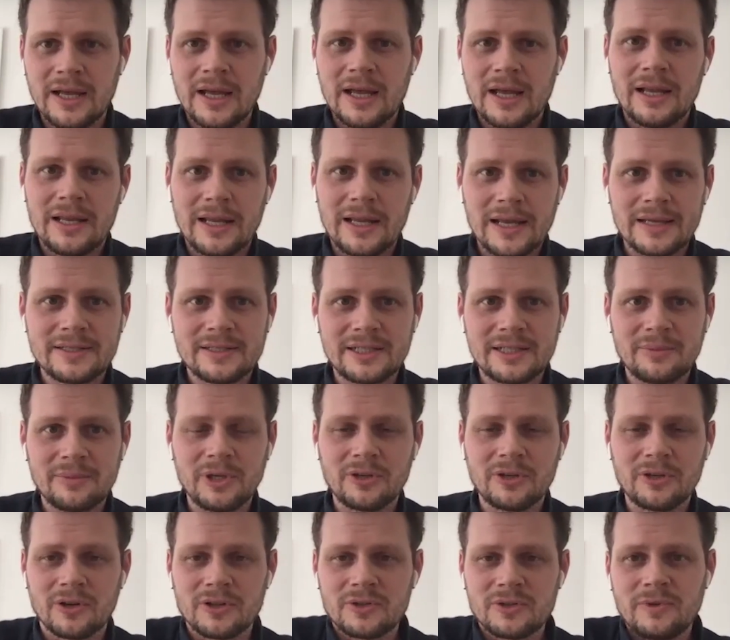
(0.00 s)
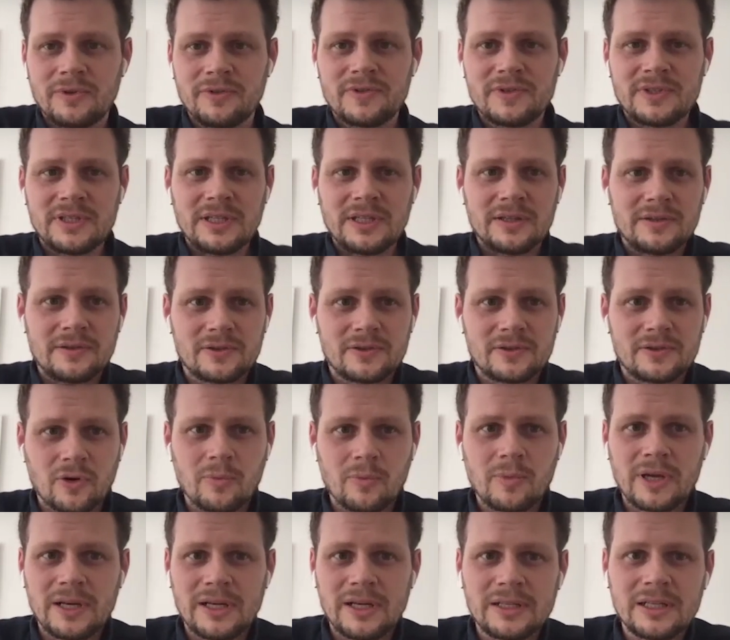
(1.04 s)
Last year, because we've seen so
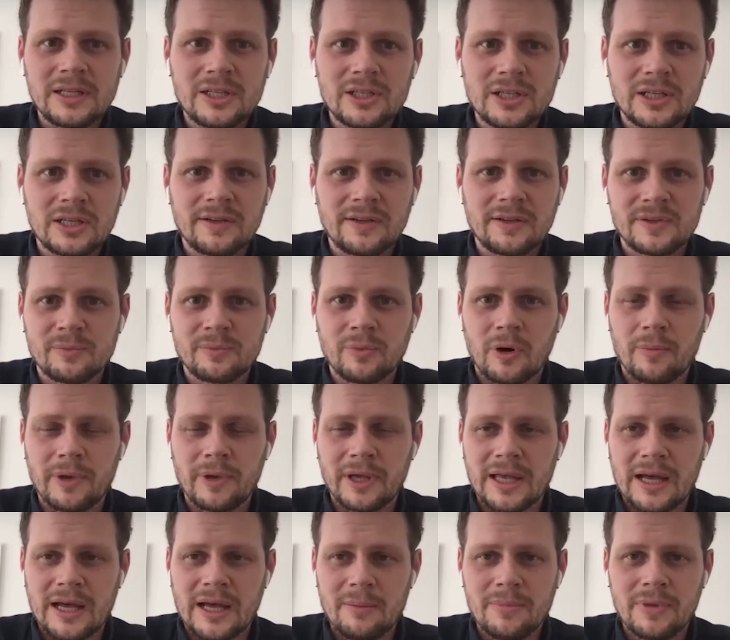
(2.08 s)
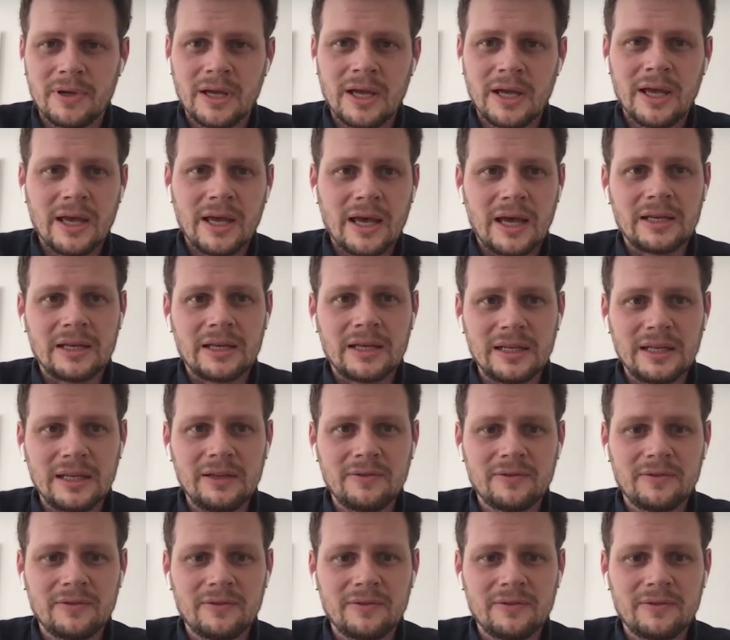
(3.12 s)
many initiatives popping up, and
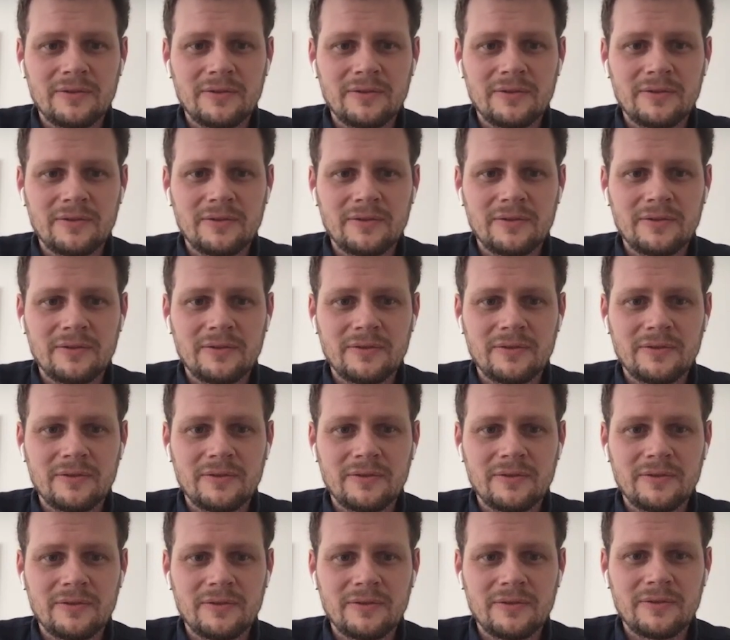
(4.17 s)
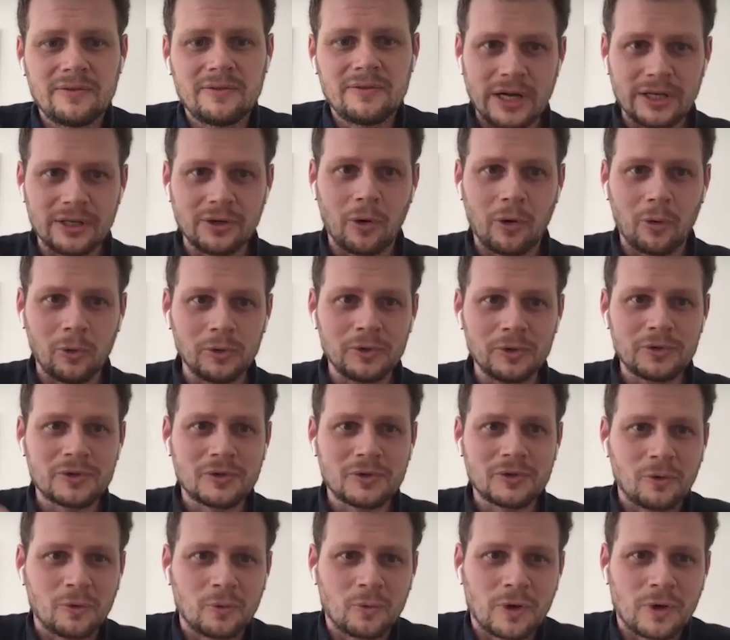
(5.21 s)
even like, let's say the rather old
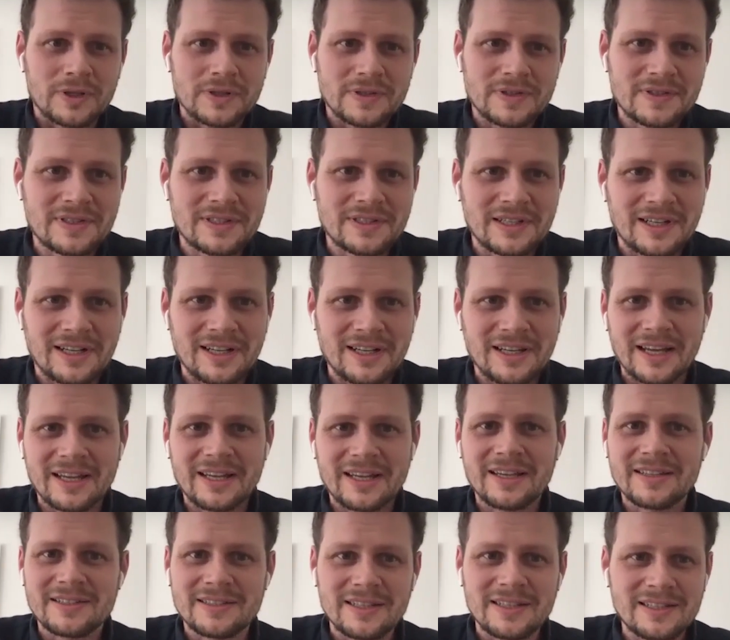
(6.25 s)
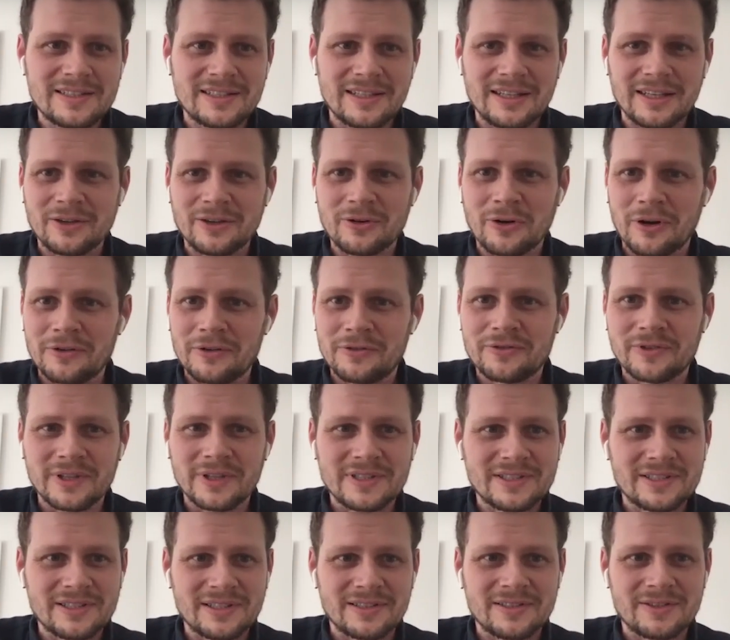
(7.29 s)
school ones, like existing
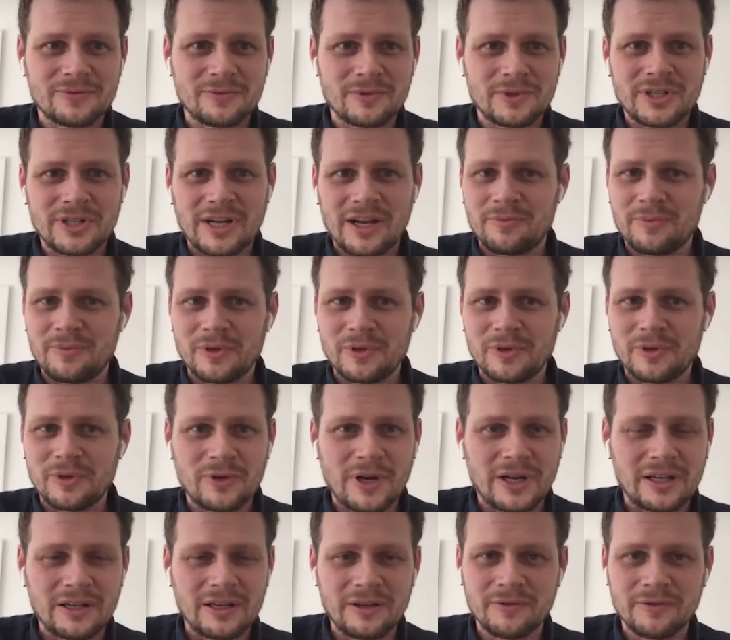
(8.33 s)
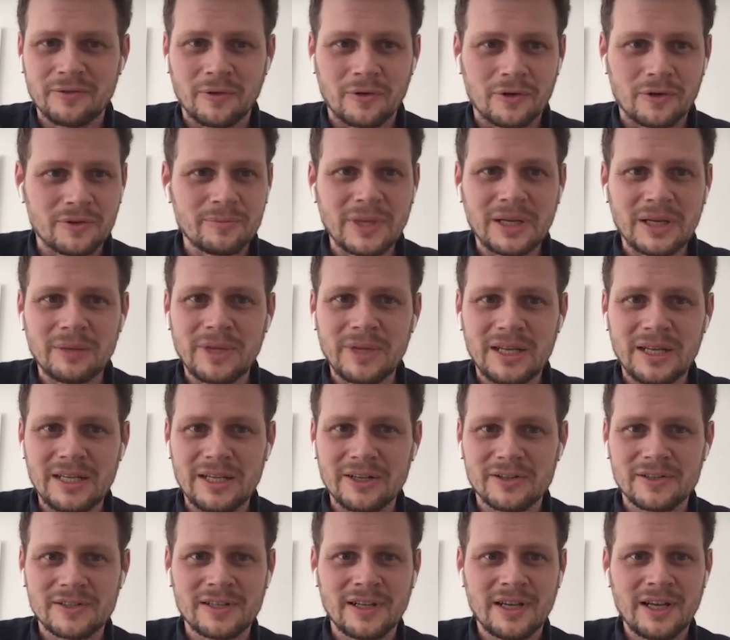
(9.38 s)
conferences, which have been running for many, many
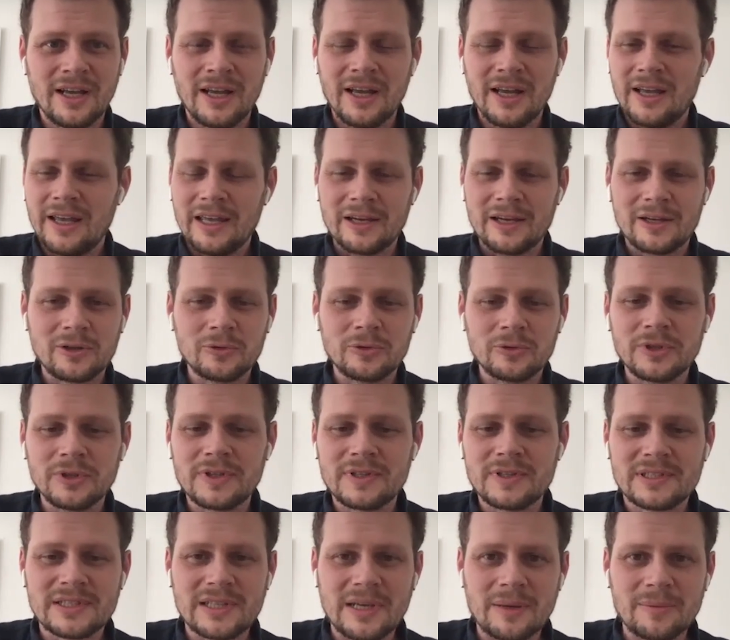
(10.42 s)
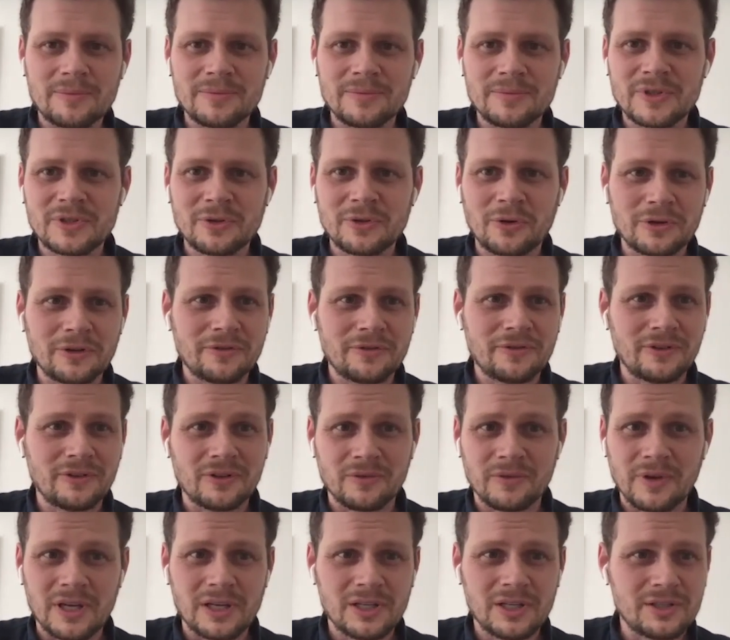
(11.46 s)
years, included some sort of
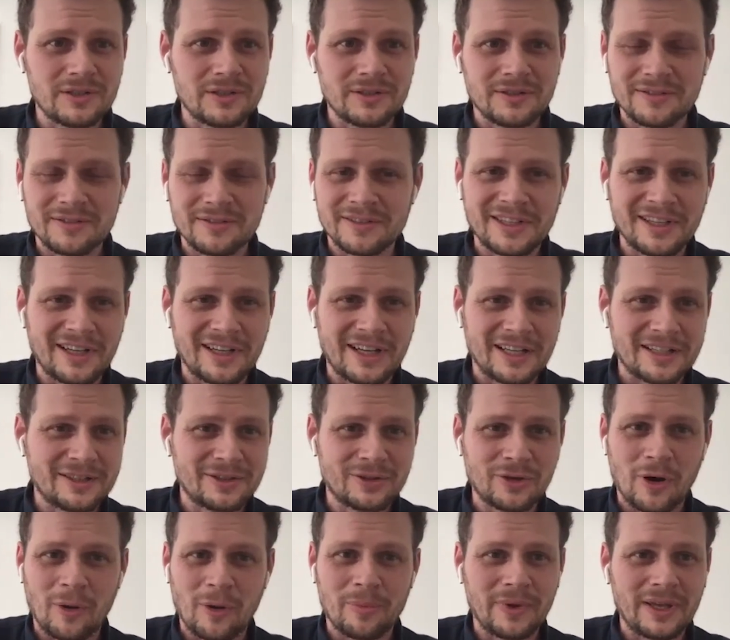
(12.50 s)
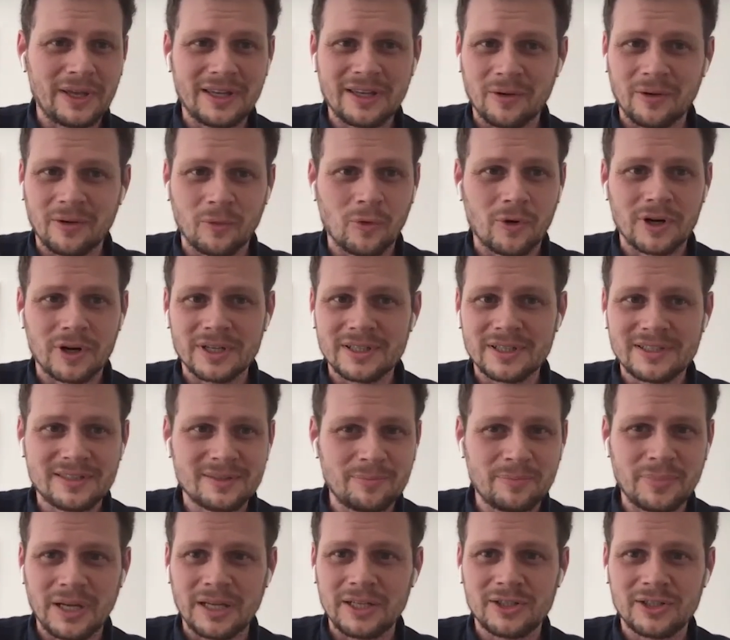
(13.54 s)
innovation topic, awards,
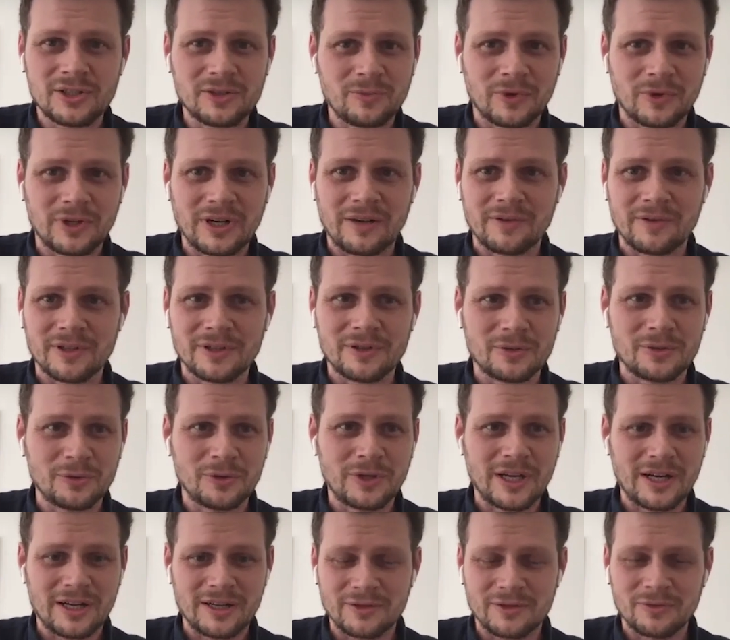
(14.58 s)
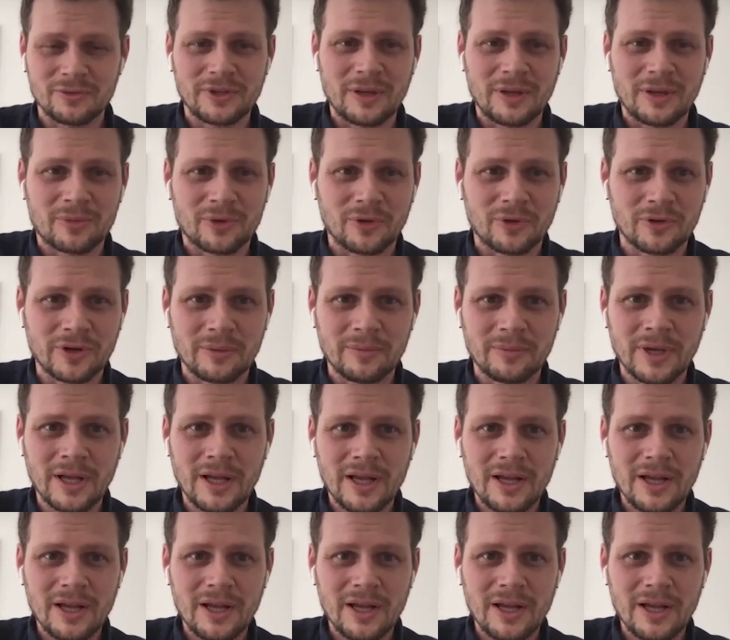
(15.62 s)
pitch, whatever to their program.